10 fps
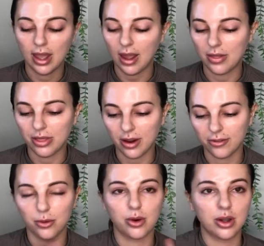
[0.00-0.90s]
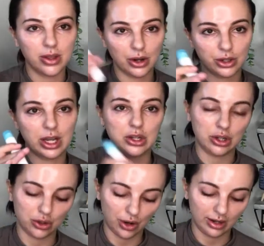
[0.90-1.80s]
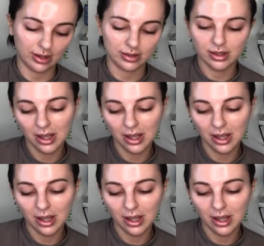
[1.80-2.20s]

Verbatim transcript: and therefore the irritation and dryness.